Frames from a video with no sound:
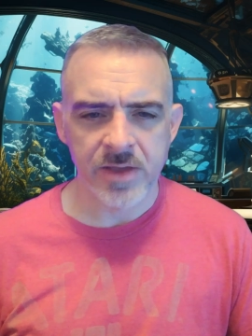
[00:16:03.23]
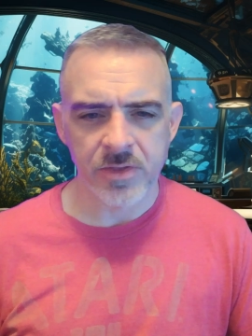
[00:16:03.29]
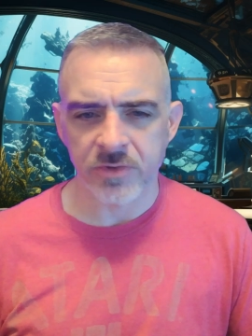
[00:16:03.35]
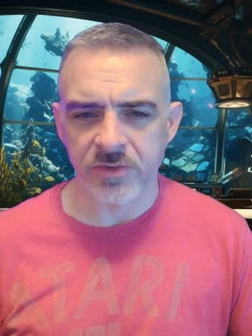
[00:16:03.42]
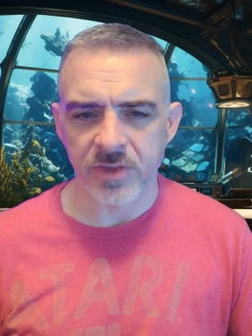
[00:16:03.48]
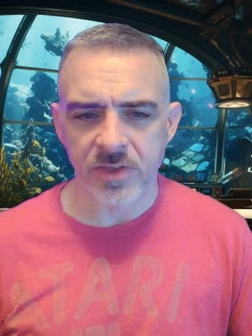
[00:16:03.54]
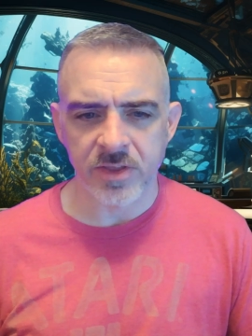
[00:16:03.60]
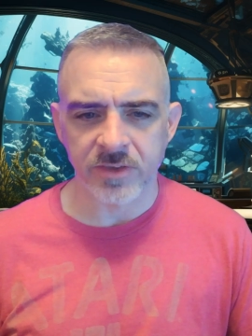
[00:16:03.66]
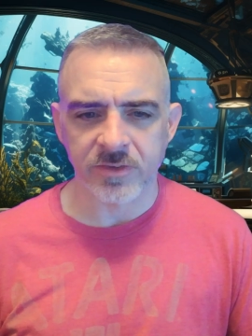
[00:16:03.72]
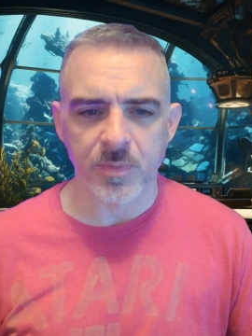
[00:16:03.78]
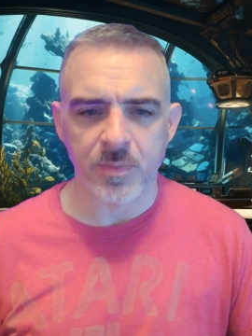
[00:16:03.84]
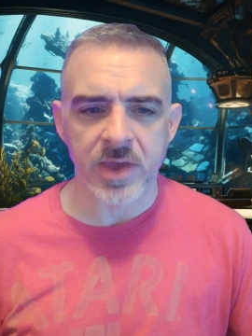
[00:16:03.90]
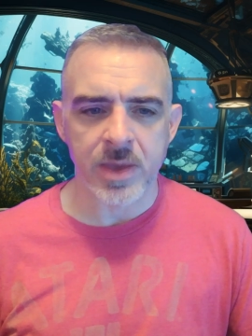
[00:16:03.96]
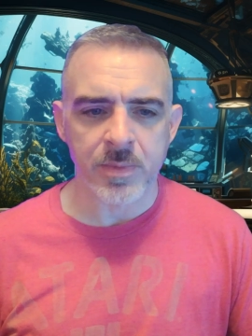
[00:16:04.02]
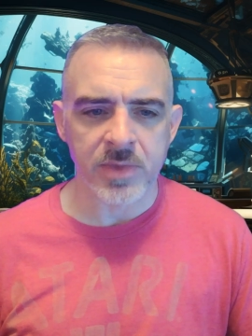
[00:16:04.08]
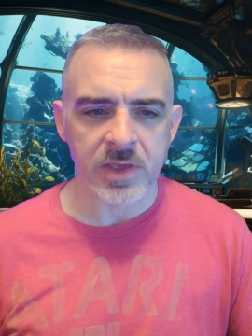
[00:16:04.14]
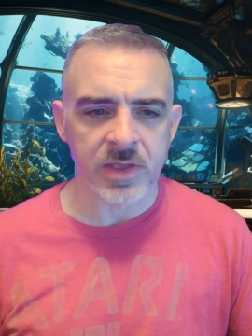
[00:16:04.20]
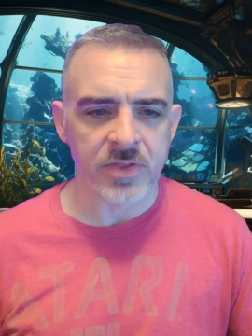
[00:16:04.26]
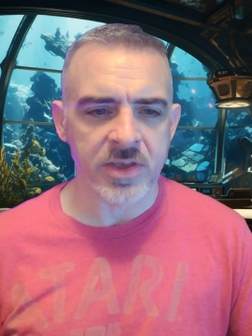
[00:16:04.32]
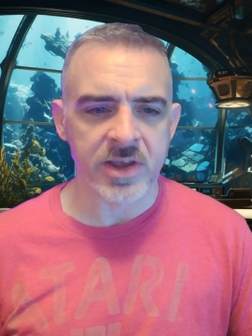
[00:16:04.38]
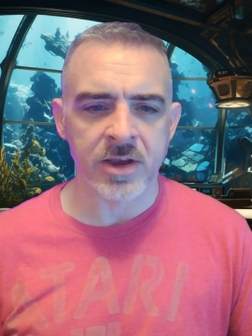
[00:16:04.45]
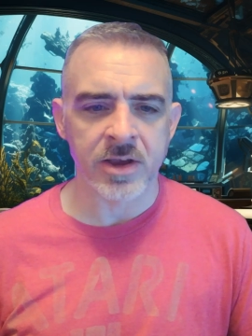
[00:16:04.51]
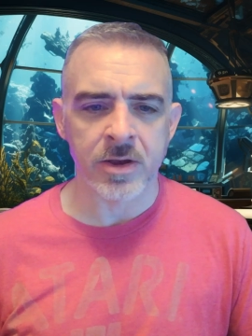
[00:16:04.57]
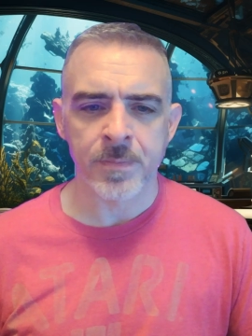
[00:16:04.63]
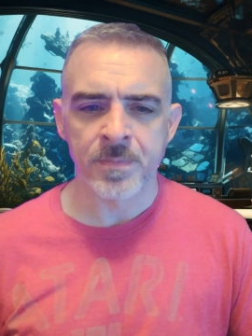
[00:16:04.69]
There's nothing spammy in
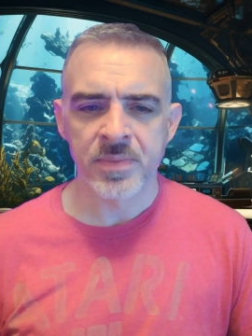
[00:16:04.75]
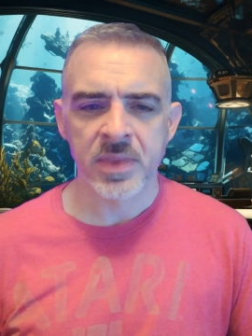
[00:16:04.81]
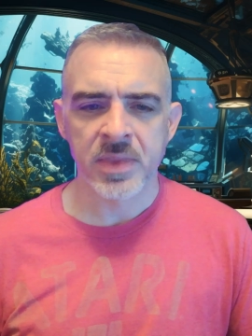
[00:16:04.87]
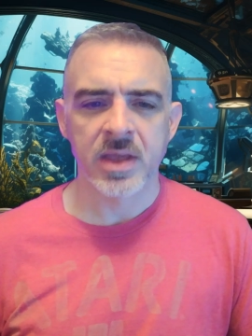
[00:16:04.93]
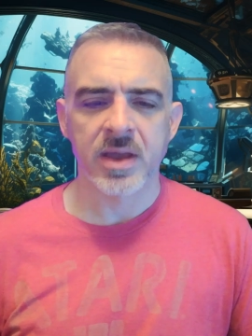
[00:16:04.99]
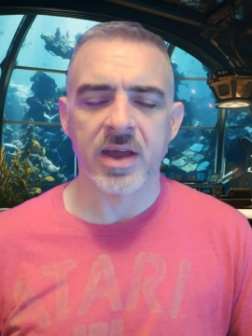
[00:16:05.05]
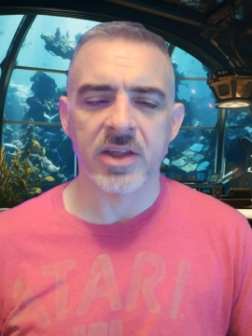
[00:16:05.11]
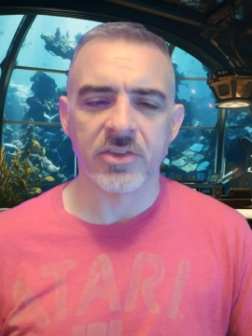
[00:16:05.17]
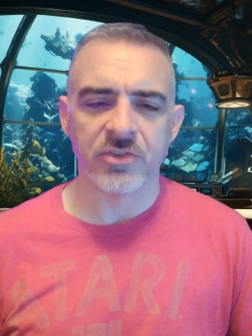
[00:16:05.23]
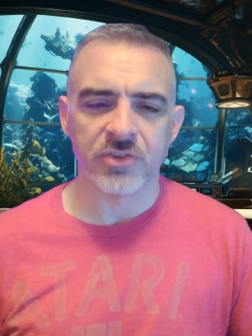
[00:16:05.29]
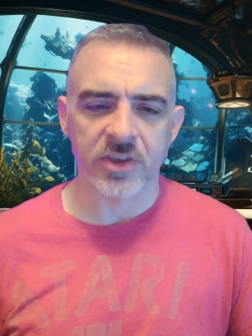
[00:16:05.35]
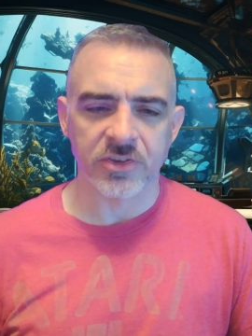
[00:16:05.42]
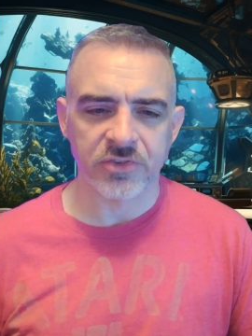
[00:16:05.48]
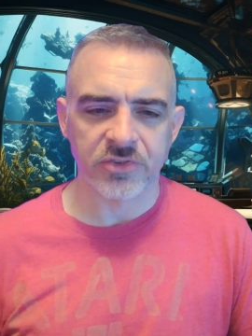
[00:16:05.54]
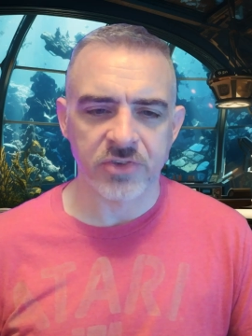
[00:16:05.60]
there. I just